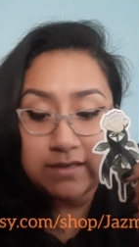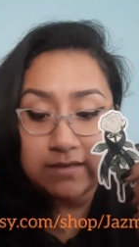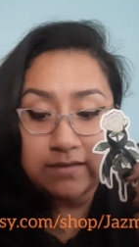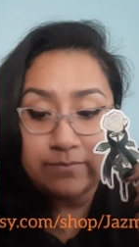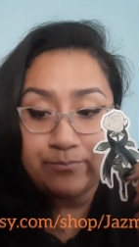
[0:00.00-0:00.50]

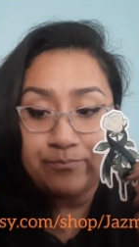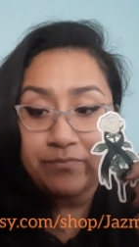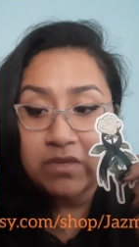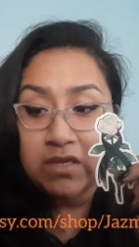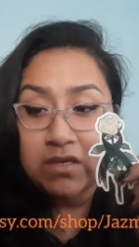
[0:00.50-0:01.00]
um,
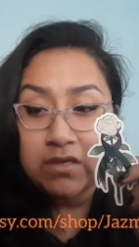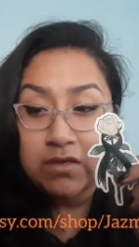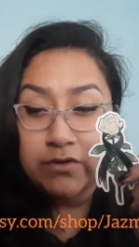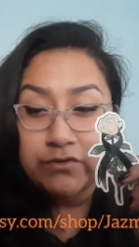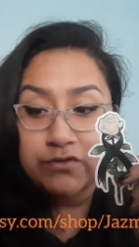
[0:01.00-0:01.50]

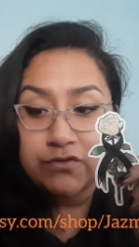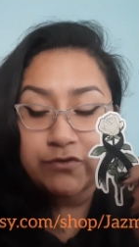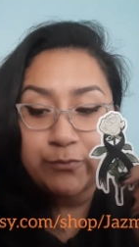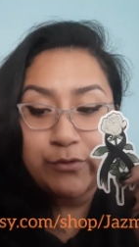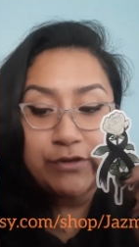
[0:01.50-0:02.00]

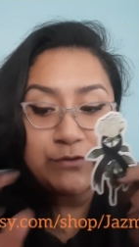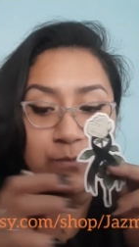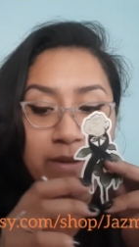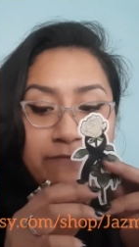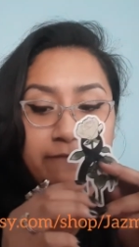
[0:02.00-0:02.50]
2.2
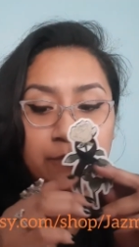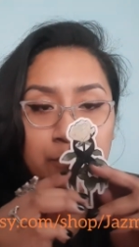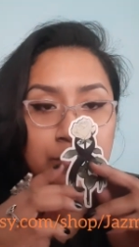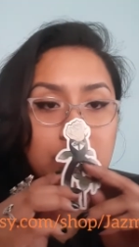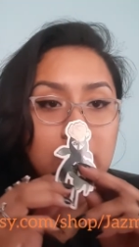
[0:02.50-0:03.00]
by
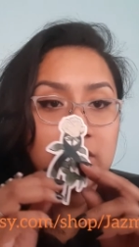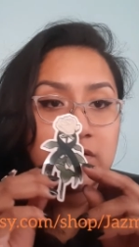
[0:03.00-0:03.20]
4.